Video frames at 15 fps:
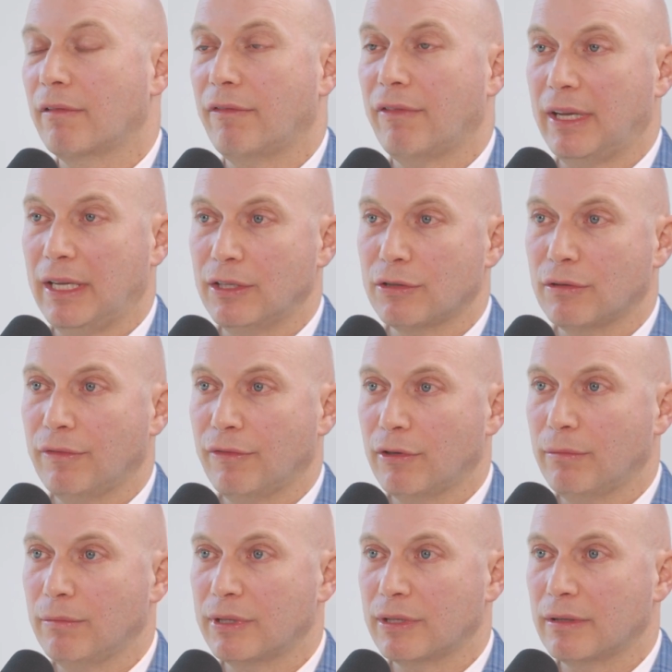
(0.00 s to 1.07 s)
financial
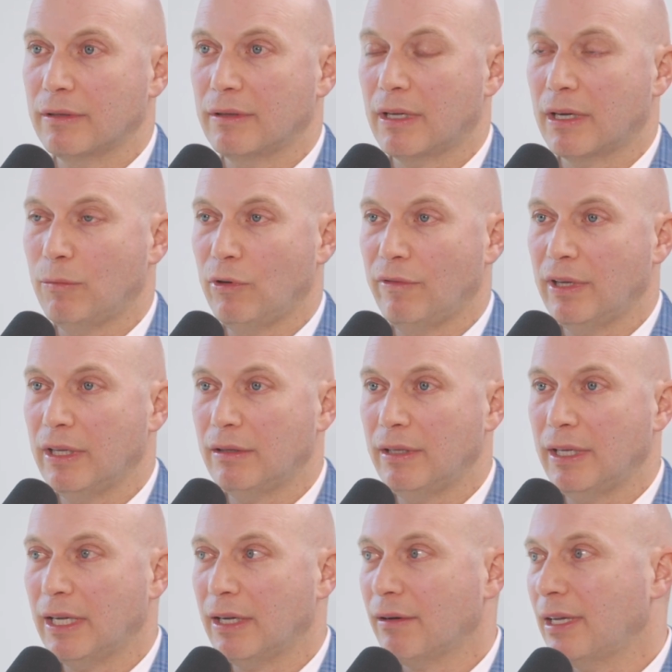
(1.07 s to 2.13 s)
firms that are moving to
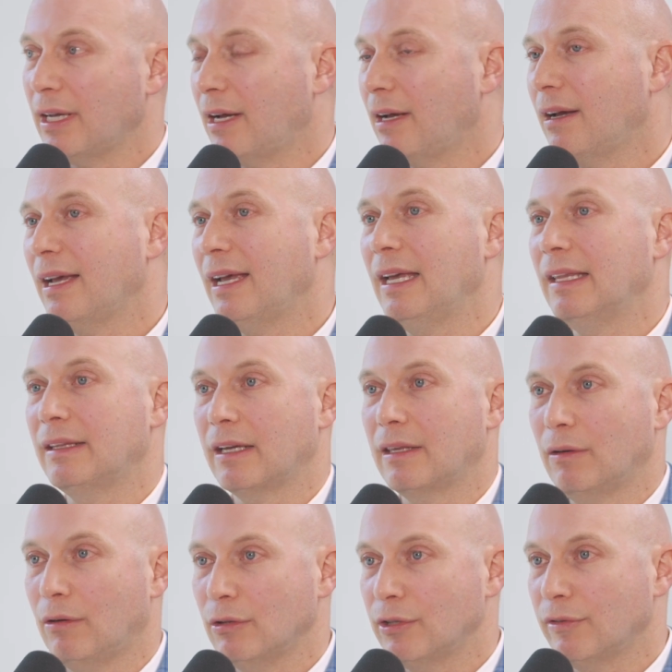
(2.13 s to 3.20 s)
the area and
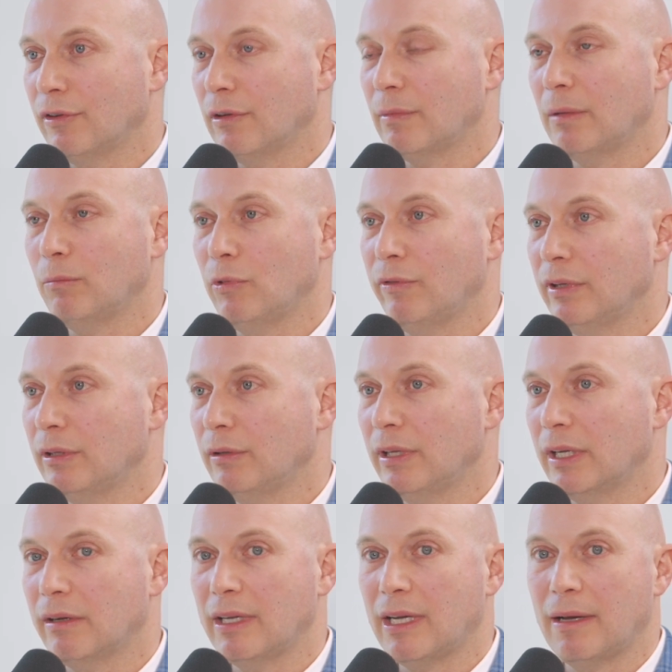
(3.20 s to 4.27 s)
technology firms that are moving to the
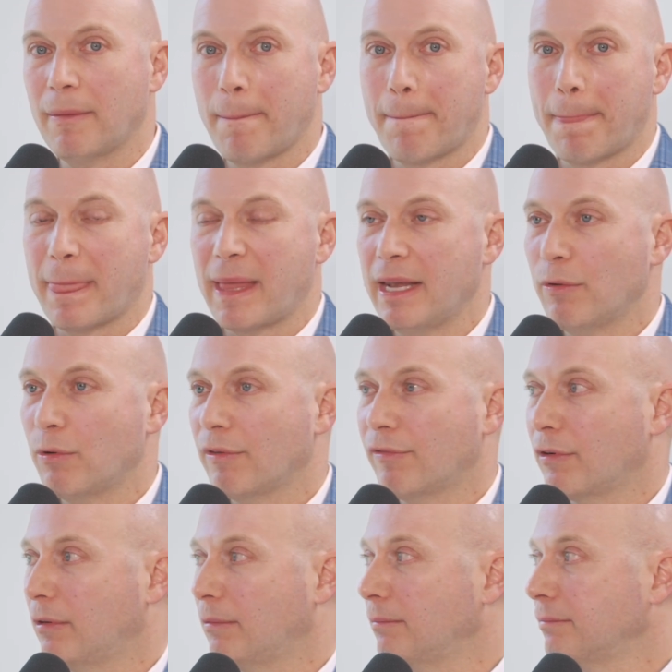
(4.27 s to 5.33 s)
area, anywhere
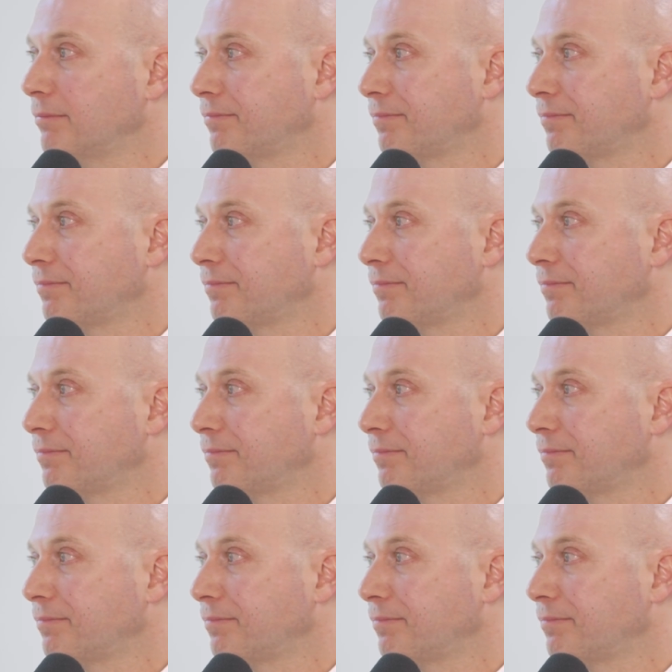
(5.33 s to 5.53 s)
from